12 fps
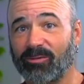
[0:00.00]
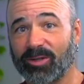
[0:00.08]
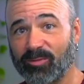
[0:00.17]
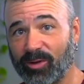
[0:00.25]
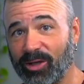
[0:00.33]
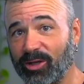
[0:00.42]

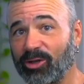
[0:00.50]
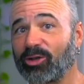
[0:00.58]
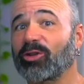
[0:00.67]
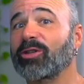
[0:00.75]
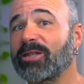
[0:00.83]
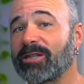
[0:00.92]
with a
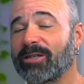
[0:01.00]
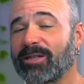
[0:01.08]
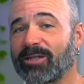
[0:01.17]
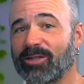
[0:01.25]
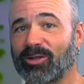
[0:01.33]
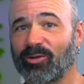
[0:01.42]
good
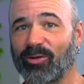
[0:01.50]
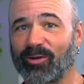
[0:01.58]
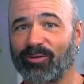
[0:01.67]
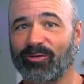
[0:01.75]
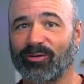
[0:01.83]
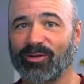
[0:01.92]
sort
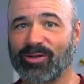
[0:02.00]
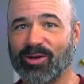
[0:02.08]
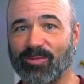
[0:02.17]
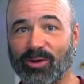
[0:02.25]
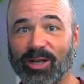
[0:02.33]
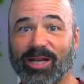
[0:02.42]
of
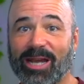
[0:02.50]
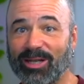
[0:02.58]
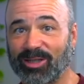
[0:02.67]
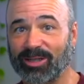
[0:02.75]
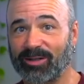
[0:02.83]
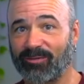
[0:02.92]

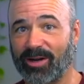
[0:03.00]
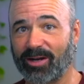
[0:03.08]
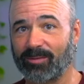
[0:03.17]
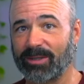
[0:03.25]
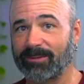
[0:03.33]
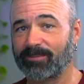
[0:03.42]
communication
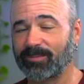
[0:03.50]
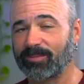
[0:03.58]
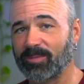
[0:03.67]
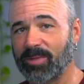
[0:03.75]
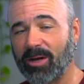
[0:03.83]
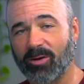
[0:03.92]
environment.
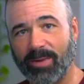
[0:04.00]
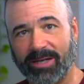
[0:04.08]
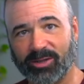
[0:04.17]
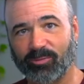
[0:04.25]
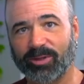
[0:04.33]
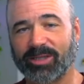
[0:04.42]
Now
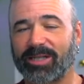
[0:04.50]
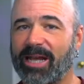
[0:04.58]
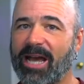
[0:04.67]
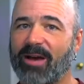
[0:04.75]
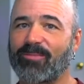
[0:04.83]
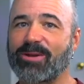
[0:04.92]
imagine what's going to
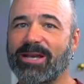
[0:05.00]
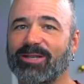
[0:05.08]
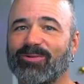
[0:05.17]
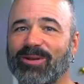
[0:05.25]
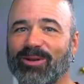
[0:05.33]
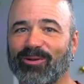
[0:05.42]
happen as
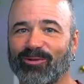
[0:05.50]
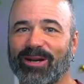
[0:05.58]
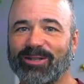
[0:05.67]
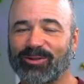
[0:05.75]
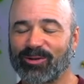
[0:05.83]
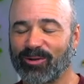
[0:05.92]
we go
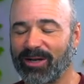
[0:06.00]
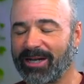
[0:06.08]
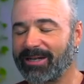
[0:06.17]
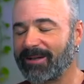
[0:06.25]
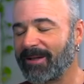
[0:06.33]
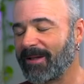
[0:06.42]

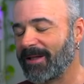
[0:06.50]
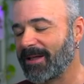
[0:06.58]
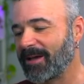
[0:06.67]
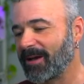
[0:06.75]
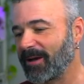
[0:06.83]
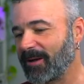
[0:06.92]
retrograde.
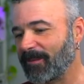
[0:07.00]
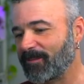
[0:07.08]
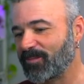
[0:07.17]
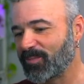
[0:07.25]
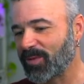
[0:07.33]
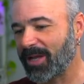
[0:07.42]

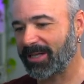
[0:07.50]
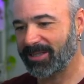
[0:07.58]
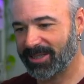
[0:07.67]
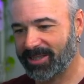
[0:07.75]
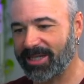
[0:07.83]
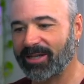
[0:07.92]
I
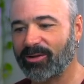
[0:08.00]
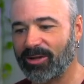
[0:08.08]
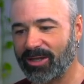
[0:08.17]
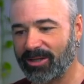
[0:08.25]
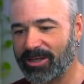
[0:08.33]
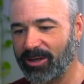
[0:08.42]
just think
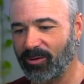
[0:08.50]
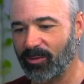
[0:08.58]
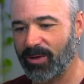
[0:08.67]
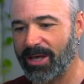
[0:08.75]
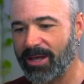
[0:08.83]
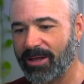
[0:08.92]
that,
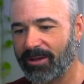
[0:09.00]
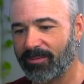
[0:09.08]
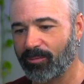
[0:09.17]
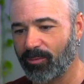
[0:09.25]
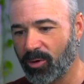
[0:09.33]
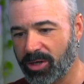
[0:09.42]

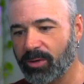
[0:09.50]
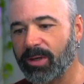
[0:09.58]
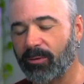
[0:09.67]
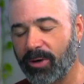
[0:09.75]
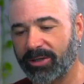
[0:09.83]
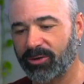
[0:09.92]
Mercury
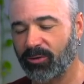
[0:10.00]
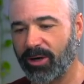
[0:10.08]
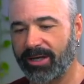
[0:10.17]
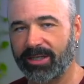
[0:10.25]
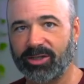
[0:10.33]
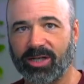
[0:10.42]

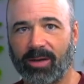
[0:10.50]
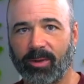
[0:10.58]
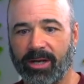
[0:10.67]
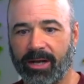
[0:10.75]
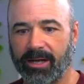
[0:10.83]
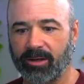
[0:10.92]
retrograde in
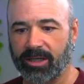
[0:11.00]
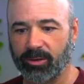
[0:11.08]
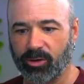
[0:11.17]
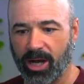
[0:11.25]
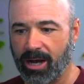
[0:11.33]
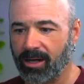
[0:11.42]
Gemini can
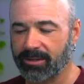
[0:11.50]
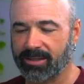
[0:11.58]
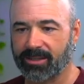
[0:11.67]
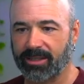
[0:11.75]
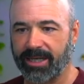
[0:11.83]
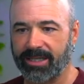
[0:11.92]

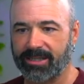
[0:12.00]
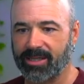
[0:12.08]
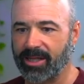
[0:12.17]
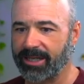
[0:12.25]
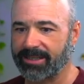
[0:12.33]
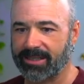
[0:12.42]
constellate
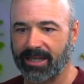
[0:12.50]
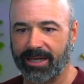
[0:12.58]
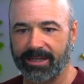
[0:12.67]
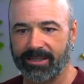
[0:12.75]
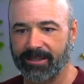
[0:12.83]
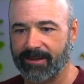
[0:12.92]
things like,